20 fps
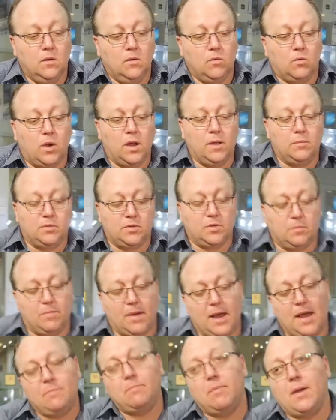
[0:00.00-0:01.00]
we're able to
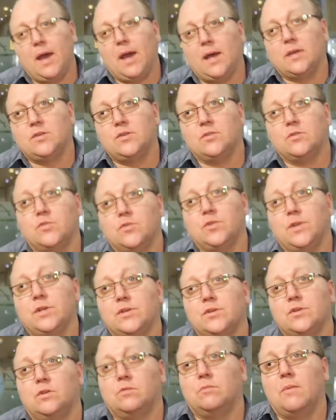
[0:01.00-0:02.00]
bypass your
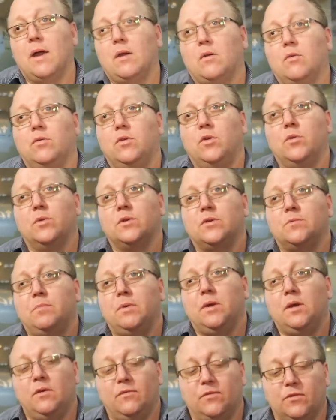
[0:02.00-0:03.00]
traditional micro
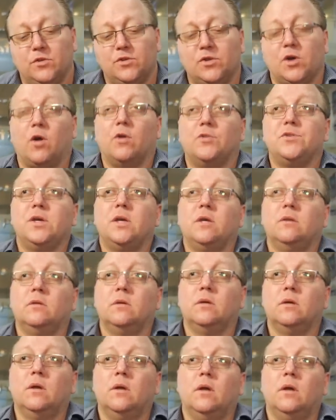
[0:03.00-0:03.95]
USB for charging